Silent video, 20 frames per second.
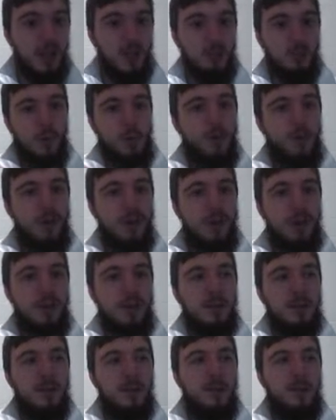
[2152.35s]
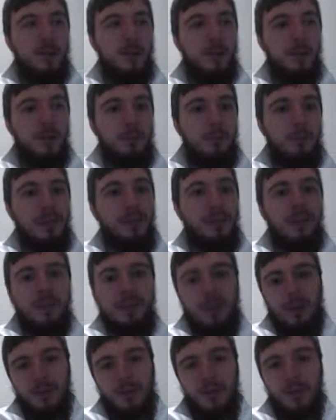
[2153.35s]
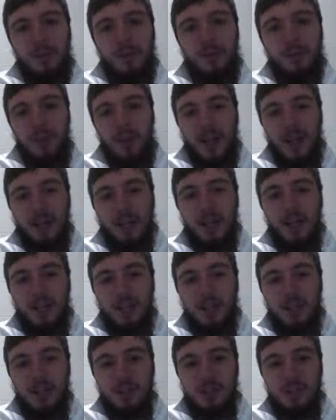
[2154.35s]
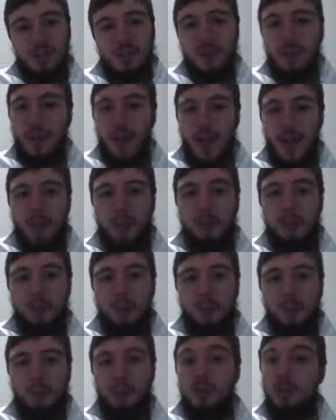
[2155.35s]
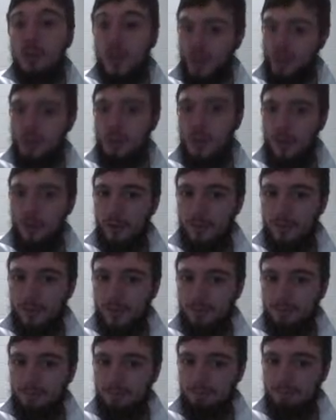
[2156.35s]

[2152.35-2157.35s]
a website based around the eradication of abnormal sexuality.